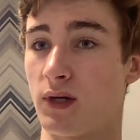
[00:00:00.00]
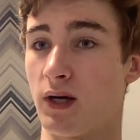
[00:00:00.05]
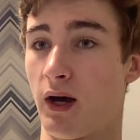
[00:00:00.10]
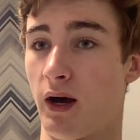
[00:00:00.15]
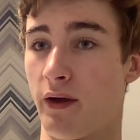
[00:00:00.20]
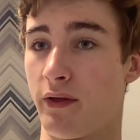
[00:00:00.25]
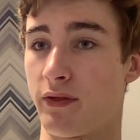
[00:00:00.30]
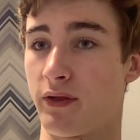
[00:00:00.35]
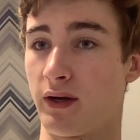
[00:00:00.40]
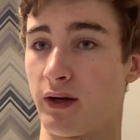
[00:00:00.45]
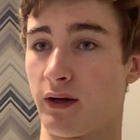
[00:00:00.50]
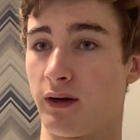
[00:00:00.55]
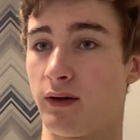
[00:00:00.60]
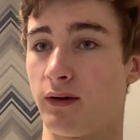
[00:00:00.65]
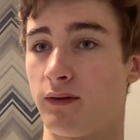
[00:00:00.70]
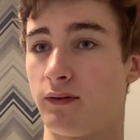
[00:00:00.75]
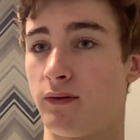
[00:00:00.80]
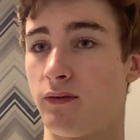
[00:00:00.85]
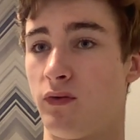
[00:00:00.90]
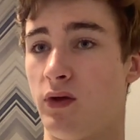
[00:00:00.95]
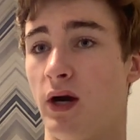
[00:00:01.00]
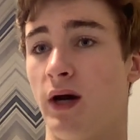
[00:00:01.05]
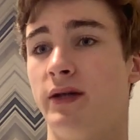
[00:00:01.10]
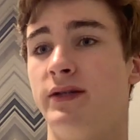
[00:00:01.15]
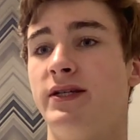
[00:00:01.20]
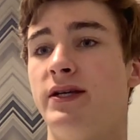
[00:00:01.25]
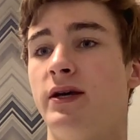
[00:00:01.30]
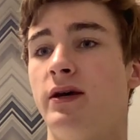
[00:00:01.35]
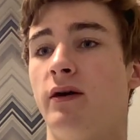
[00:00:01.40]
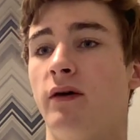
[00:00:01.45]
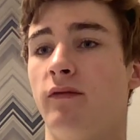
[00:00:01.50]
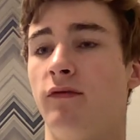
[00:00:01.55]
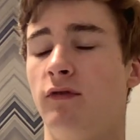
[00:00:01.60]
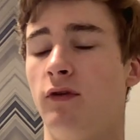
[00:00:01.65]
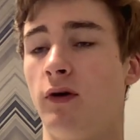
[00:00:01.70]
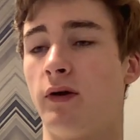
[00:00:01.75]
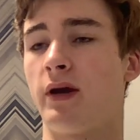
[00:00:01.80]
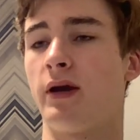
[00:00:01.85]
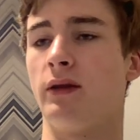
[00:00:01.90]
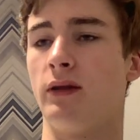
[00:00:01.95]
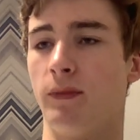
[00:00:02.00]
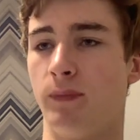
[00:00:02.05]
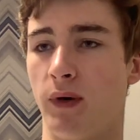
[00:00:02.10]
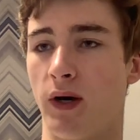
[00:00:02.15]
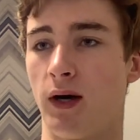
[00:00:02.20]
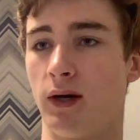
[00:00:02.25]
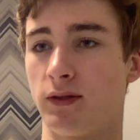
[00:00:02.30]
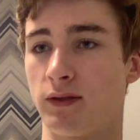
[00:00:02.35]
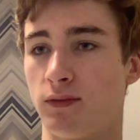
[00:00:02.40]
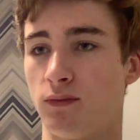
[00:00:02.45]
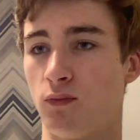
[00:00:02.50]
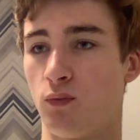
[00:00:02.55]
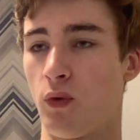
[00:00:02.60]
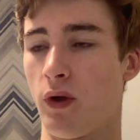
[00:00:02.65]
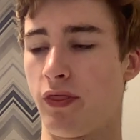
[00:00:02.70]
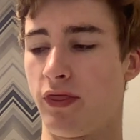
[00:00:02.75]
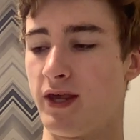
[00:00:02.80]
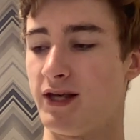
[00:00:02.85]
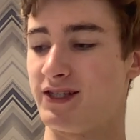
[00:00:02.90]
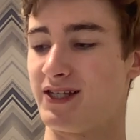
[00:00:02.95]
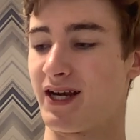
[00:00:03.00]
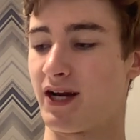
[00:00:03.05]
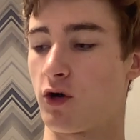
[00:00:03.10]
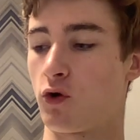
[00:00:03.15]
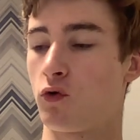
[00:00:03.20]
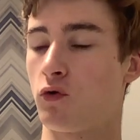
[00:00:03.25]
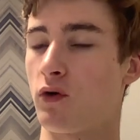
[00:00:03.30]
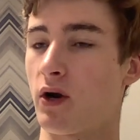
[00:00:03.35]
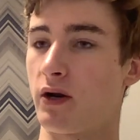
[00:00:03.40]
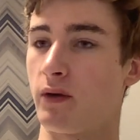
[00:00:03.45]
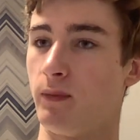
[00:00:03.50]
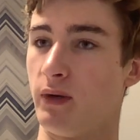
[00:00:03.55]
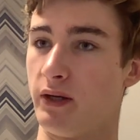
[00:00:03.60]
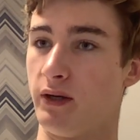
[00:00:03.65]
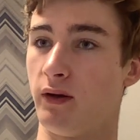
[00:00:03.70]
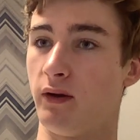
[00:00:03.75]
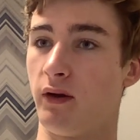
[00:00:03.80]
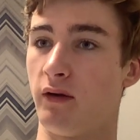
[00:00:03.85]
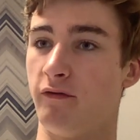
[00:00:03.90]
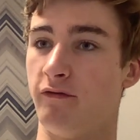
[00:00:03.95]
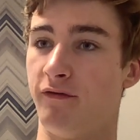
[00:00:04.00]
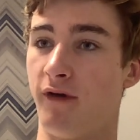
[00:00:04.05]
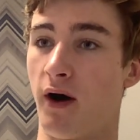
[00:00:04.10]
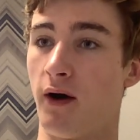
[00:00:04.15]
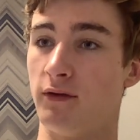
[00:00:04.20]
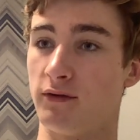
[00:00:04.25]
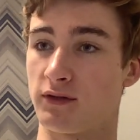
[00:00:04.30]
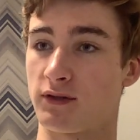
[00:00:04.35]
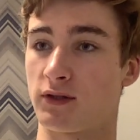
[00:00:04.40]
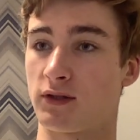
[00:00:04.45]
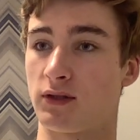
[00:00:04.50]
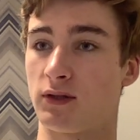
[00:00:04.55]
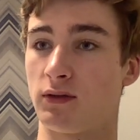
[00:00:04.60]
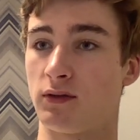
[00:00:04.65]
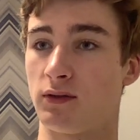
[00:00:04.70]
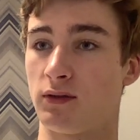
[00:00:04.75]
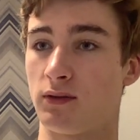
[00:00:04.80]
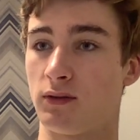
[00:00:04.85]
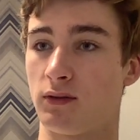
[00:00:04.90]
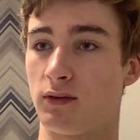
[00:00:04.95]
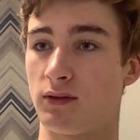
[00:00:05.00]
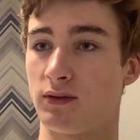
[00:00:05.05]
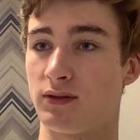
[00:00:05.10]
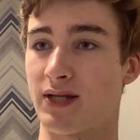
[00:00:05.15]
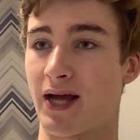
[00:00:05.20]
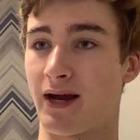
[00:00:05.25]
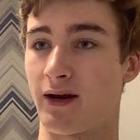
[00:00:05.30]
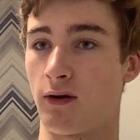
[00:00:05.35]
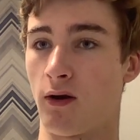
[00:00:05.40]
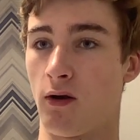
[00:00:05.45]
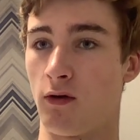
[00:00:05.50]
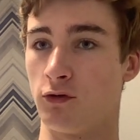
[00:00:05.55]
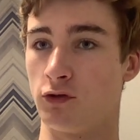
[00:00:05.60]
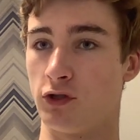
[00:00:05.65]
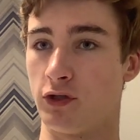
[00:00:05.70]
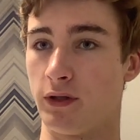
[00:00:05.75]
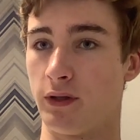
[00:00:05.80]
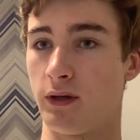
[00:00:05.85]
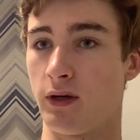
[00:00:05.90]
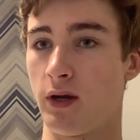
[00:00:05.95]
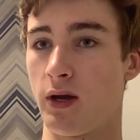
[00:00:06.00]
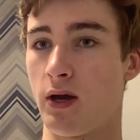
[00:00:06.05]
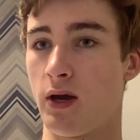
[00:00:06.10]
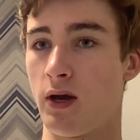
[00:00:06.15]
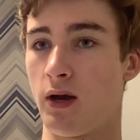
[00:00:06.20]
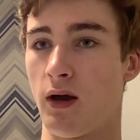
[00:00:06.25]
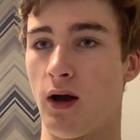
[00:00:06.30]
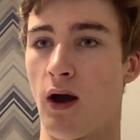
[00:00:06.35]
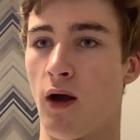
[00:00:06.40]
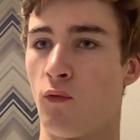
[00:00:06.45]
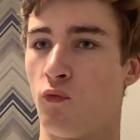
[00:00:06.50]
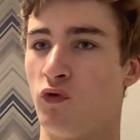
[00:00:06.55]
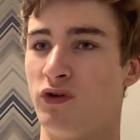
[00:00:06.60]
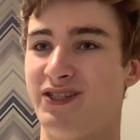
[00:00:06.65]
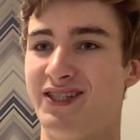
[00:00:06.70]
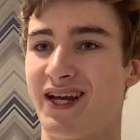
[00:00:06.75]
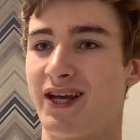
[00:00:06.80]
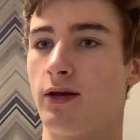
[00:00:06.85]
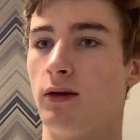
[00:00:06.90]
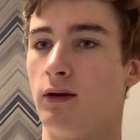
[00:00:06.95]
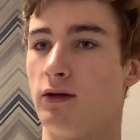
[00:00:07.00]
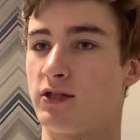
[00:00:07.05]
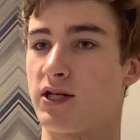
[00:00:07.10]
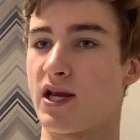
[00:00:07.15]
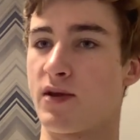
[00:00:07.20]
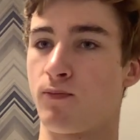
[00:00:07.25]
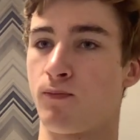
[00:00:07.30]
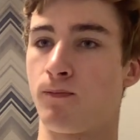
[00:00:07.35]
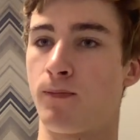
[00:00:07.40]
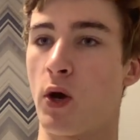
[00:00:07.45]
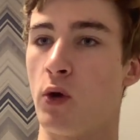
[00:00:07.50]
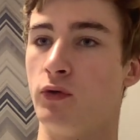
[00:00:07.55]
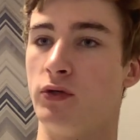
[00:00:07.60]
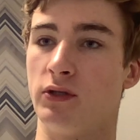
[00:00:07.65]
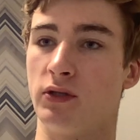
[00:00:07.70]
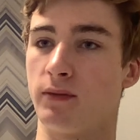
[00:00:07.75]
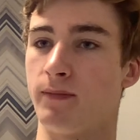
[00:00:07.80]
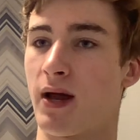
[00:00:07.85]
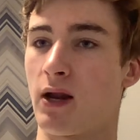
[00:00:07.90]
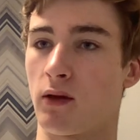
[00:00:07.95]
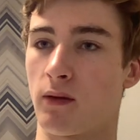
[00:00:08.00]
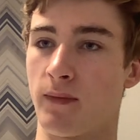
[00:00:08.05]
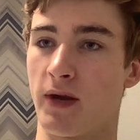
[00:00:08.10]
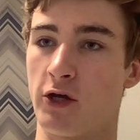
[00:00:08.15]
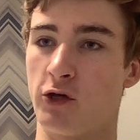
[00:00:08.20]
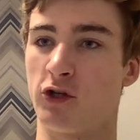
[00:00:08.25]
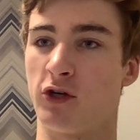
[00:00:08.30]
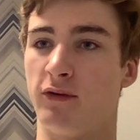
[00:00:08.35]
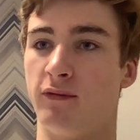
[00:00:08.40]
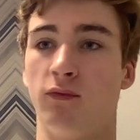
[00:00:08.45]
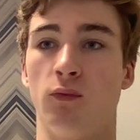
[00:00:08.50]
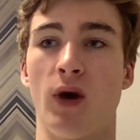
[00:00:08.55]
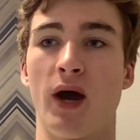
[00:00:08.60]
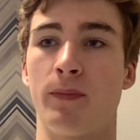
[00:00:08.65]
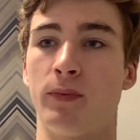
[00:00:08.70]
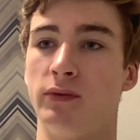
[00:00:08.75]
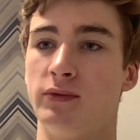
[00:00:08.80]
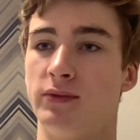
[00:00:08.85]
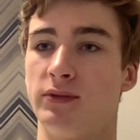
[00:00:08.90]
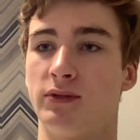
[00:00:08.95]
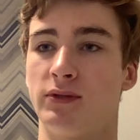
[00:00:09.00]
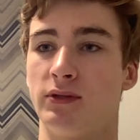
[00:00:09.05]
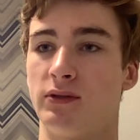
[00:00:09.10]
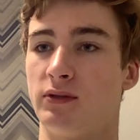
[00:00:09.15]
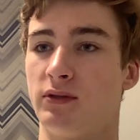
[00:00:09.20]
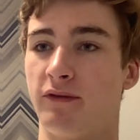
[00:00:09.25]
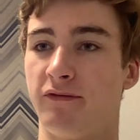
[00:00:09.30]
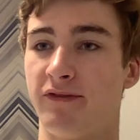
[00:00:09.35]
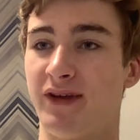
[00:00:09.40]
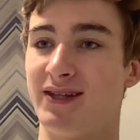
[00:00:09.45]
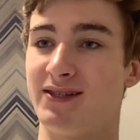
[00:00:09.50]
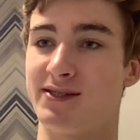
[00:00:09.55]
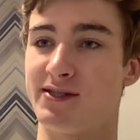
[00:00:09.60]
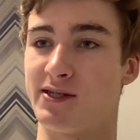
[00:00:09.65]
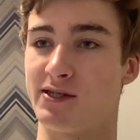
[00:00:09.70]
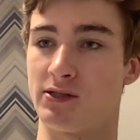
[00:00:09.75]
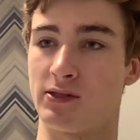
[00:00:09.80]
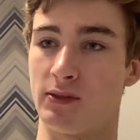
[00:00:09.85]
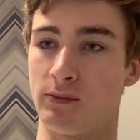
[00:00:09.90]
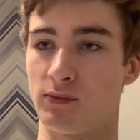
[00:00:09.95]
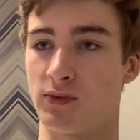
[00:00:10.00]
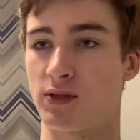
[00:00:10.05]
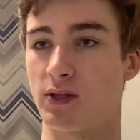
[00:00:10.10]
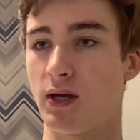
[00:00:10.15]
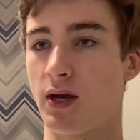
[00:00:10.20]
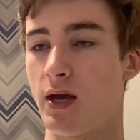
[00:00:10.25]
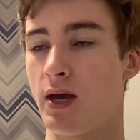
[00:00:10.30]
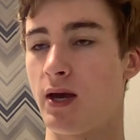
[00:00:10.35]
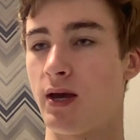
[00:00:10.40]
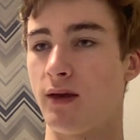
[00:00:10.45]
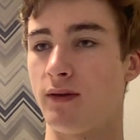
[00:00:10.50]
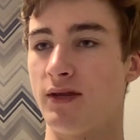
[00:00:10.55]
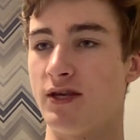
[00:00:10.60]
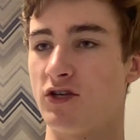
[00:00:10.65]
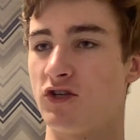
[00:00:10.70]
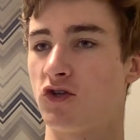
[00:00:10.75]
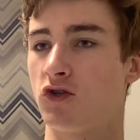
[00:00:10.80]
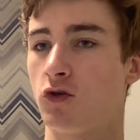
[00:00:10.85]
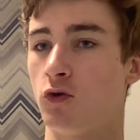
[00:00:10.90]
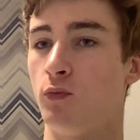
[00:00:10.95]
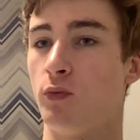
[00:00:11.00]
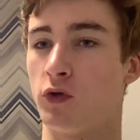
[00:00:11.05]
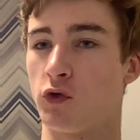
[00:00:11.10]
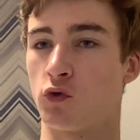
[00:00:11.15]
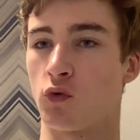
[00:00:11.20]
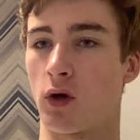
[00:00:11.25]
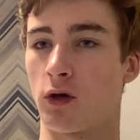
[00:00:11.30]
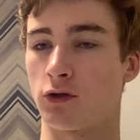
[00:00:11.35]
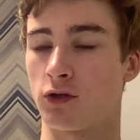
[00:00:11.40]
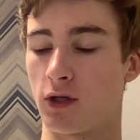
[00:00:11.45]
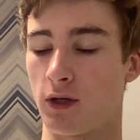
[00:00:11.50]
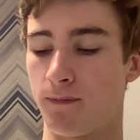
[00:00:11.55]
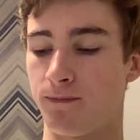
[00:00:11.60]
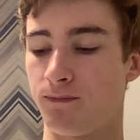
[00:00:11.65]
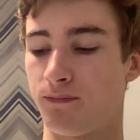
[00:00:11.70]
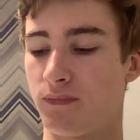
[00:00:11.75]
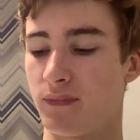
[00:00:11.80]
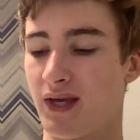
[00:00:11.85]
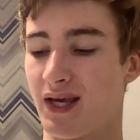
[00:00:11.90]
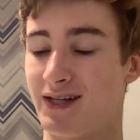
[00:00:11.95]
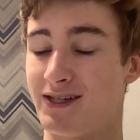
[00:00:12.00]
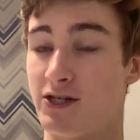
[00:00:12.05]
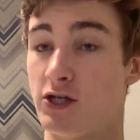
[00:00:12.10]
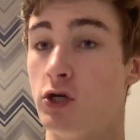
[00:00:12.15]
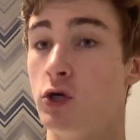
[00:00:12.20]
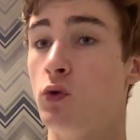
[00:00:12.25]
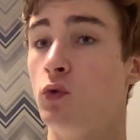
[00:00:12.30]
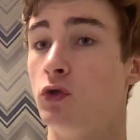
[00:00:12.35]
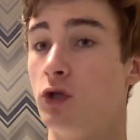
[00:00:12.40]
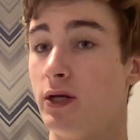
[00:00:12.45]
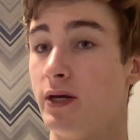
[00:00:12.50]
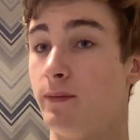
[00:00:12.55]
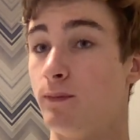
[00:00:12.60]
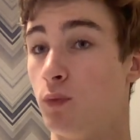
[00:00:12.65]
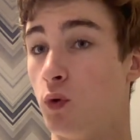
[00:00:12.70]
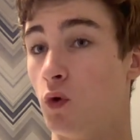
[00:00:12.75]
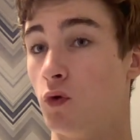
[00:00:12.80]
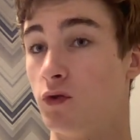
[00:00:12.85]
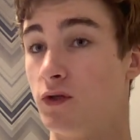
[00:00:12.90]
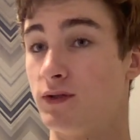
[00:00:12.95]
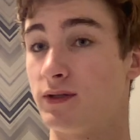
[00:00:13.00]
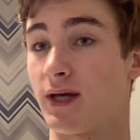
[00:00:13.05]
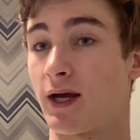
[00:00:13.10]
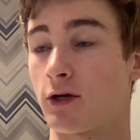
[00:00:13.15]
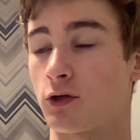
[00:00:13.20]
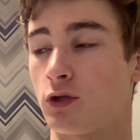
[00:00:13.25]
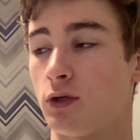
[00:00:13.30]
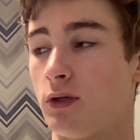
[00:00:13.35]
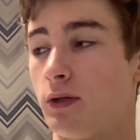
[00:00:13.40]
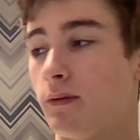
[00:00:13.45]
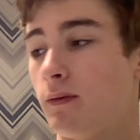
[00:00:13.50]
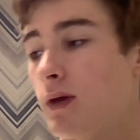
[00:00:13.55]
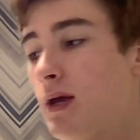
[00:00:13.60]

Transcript: I think the idea of looking the part with this incredibly advanced technology, ridiculously potent amalgamation of weapons and defence systems, this superstructure, it's hugely important actually.